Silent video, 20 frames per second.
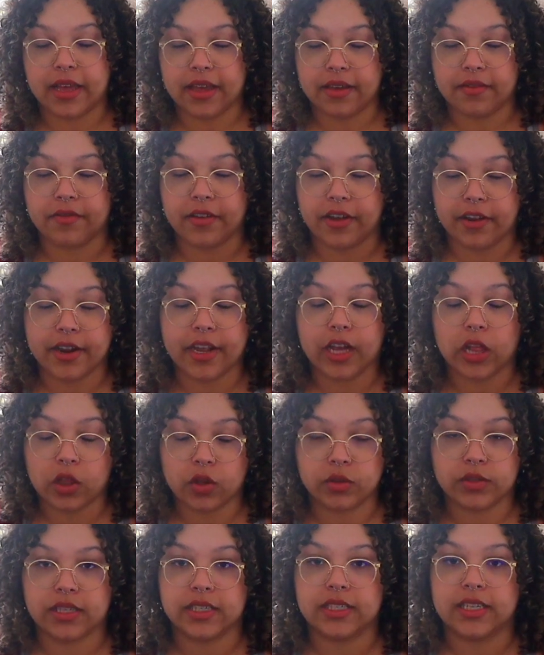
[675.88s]
very
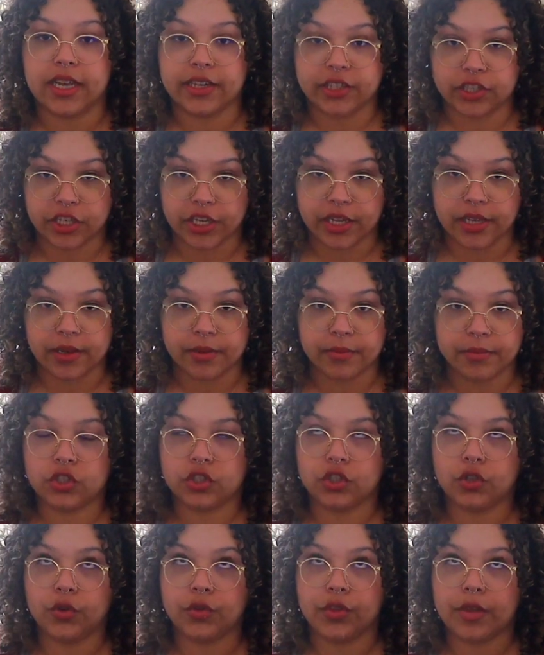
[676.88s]
close attention
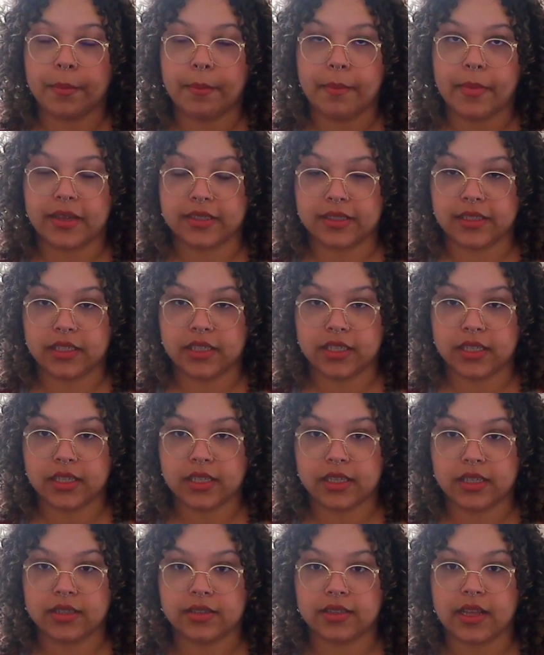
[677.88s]
to the
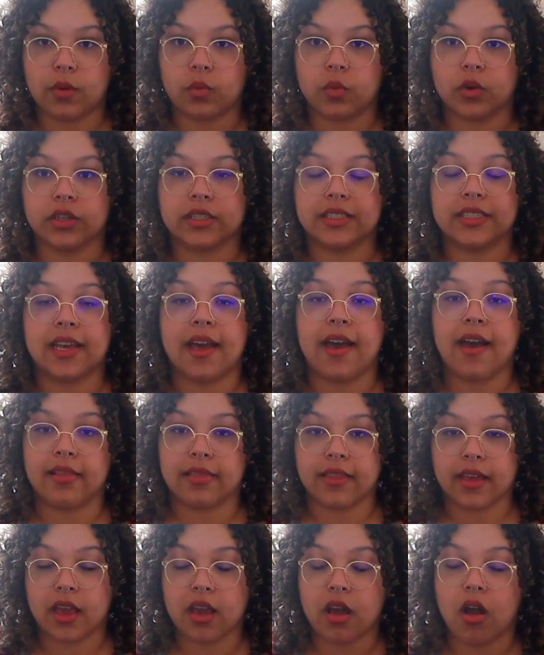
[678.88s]
messages that we're
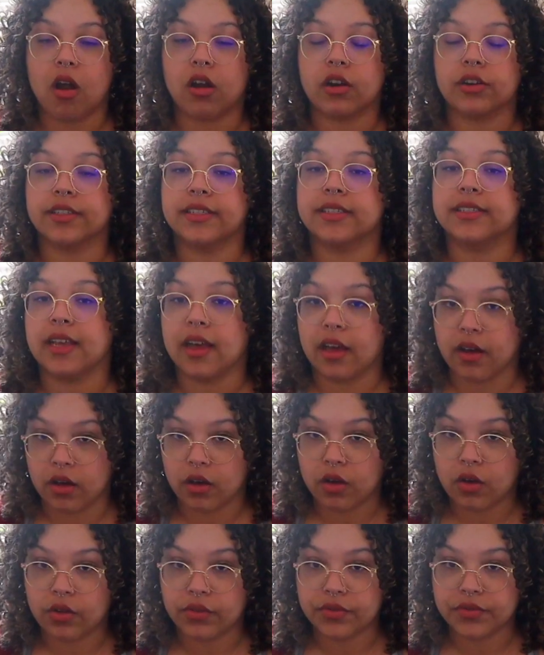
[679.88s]
telling
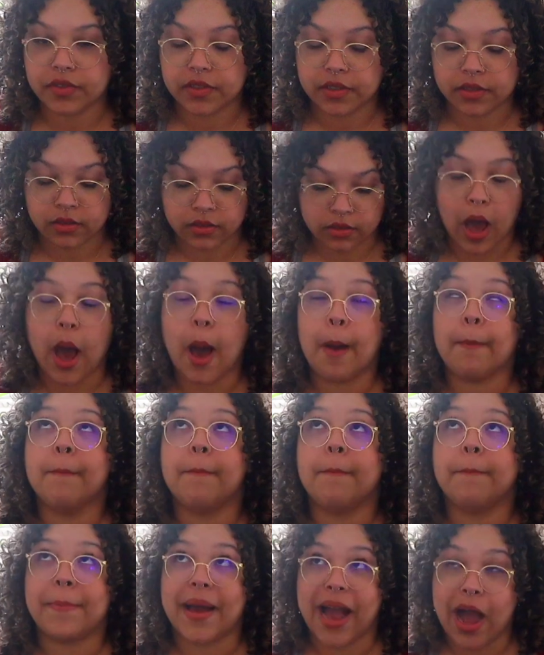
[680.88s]
ourselves
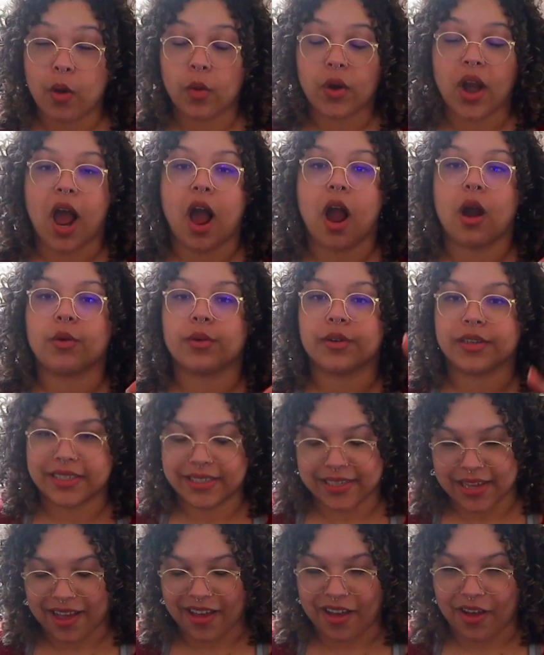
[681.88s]
about
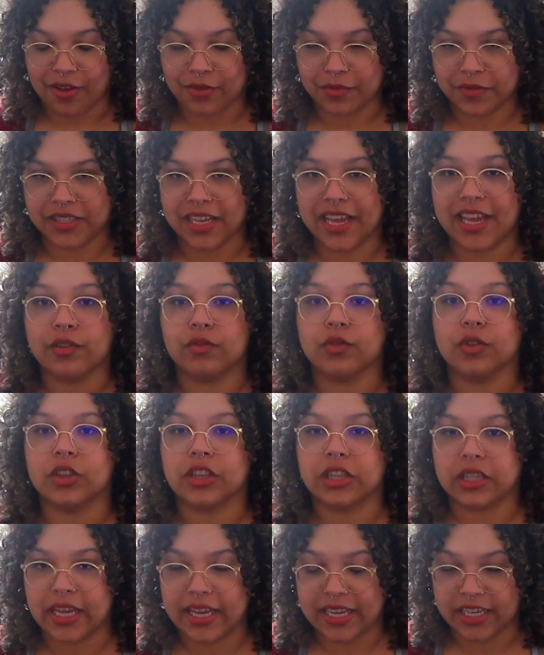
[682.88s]
ourselves in
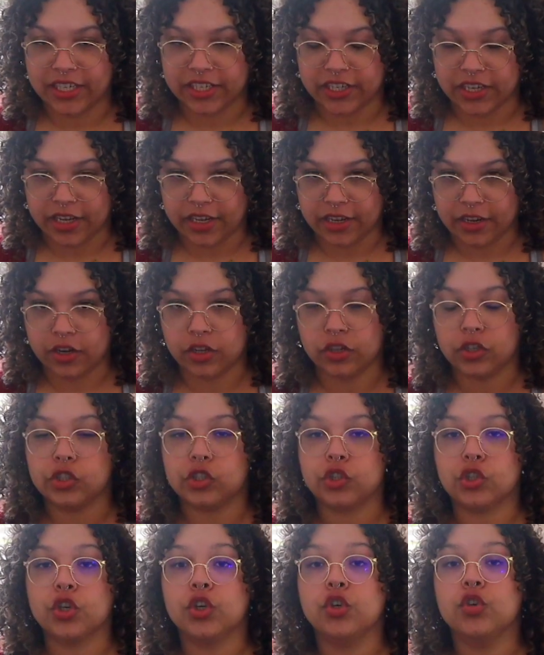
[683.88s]
relation
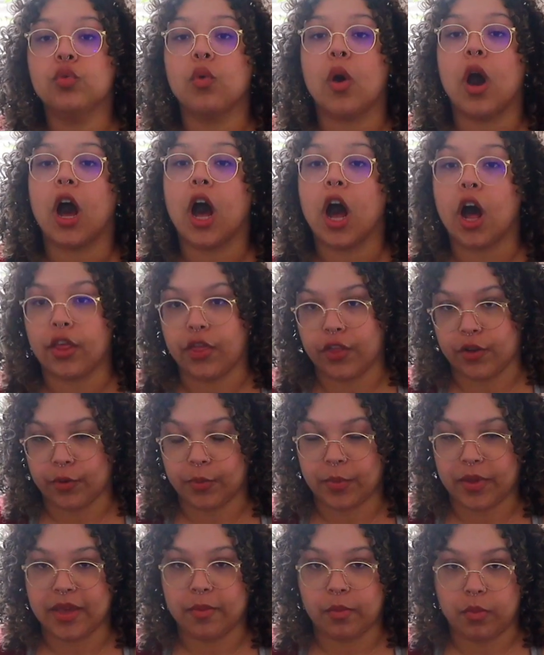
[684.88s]
to other
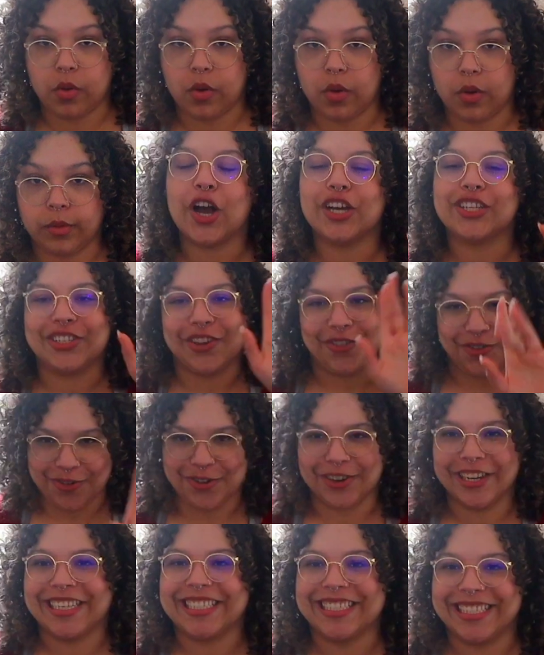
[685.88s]
people. So
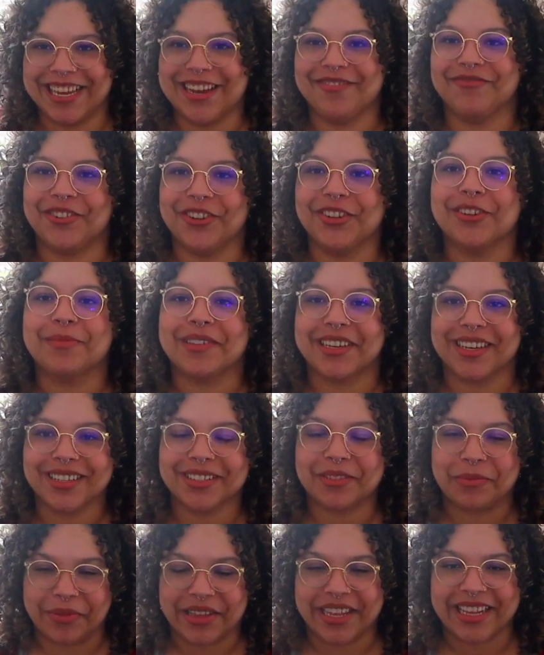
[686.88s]
for example, let me
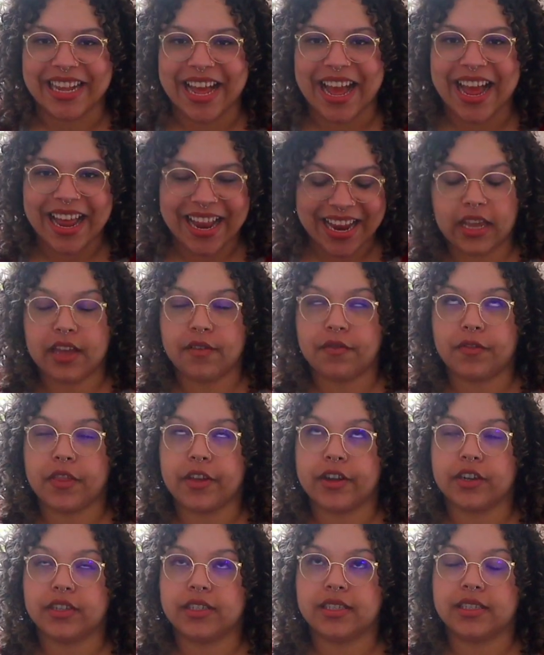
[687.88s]
explain that. If
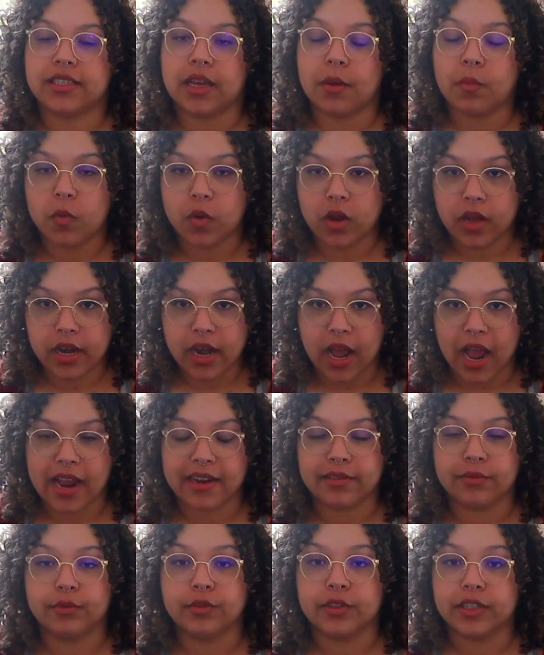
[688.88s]
there's someone I
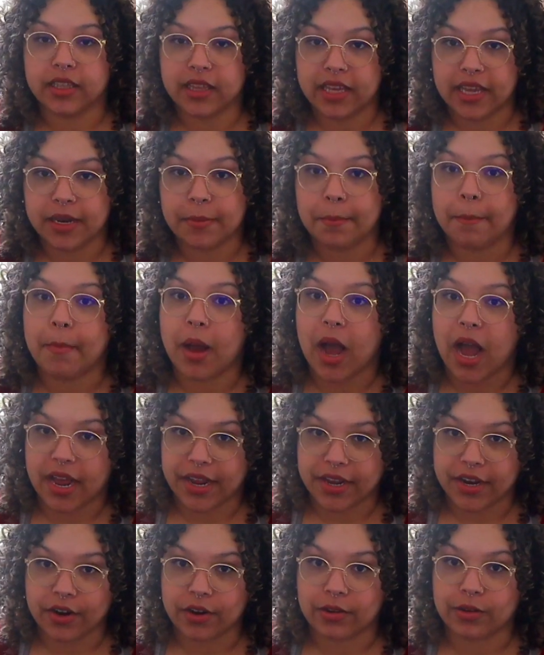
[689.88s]
really
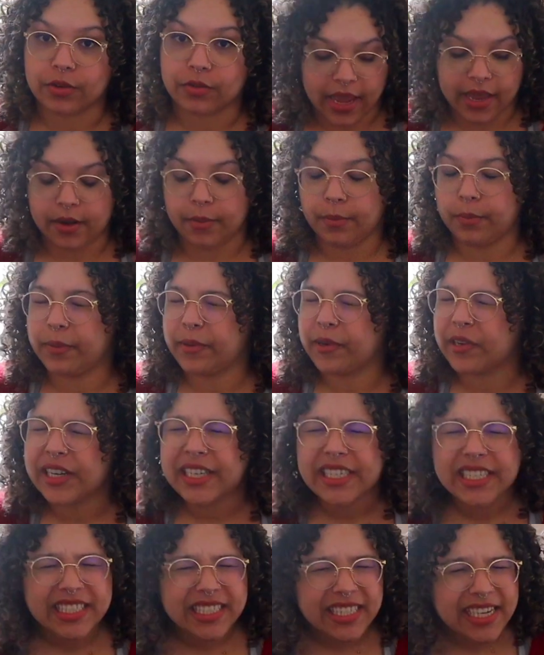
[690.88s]
admire and
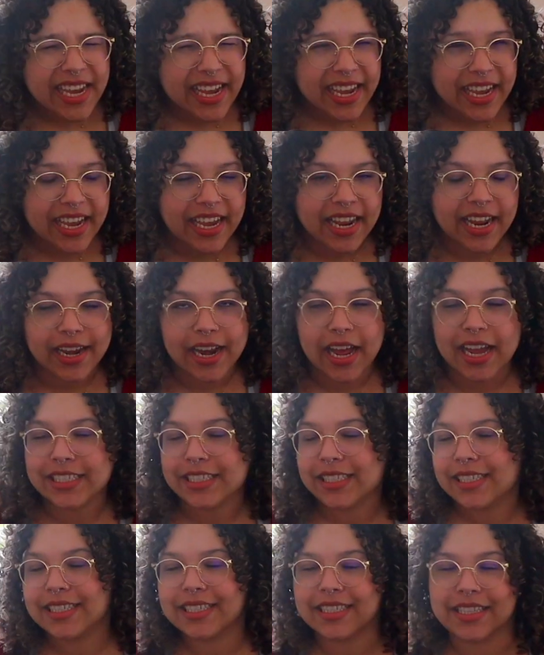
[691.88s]
appreciate, and I
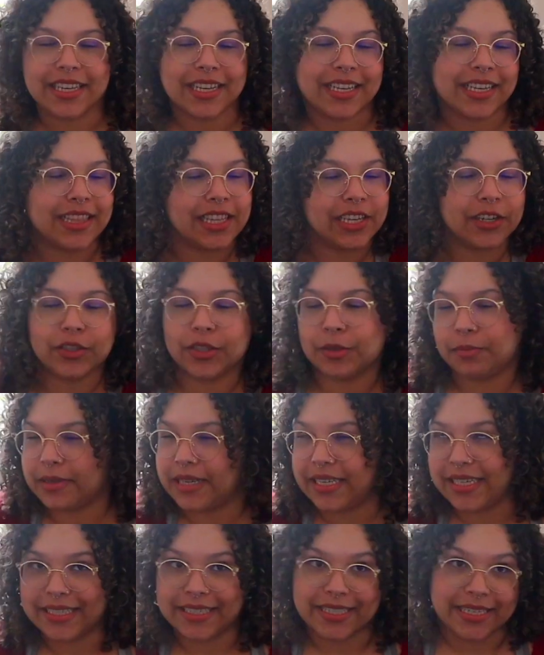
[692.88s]
just think they're the
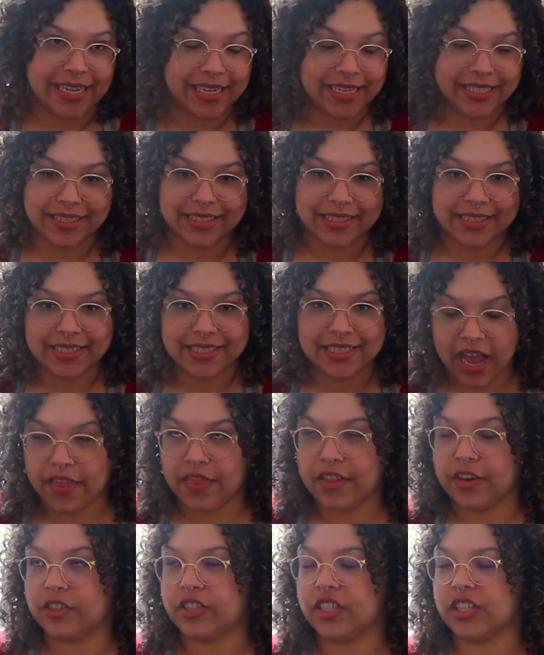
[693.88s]
bee's knees, and
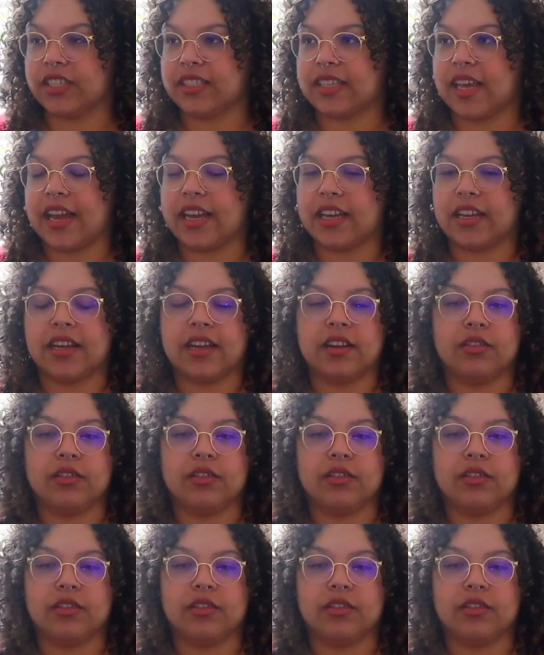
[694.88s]
they're just like